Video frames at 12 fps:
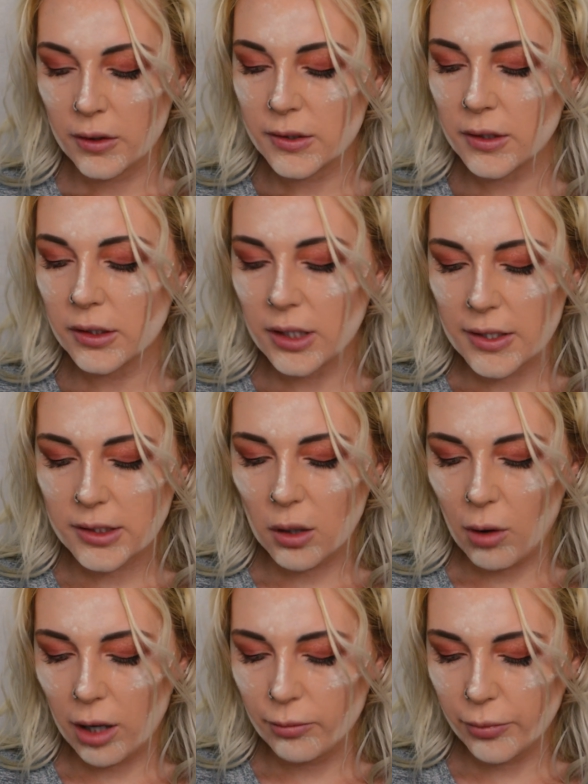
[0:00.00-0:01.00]
So it does go
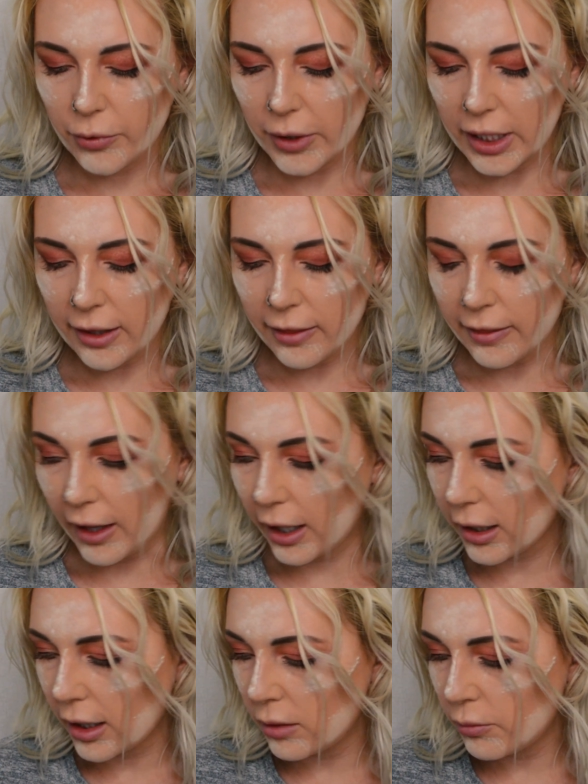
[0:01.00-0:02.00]
on pretty
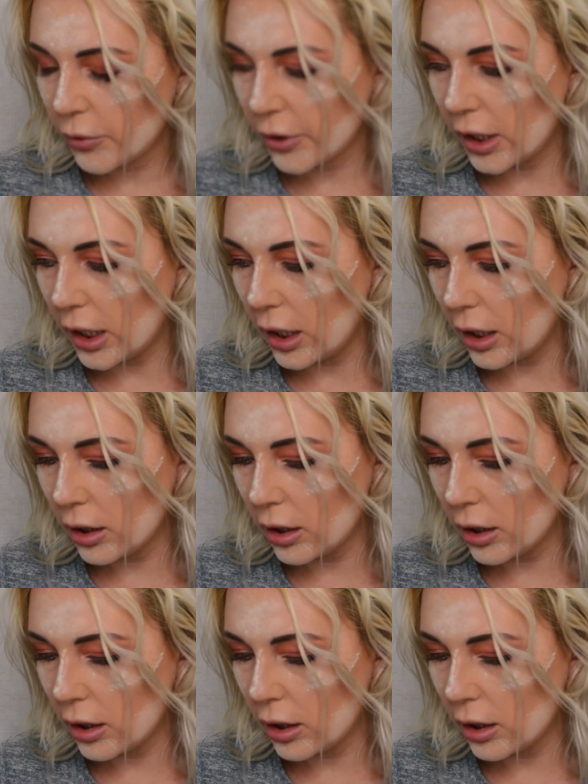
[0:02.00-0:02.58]
thick and pretty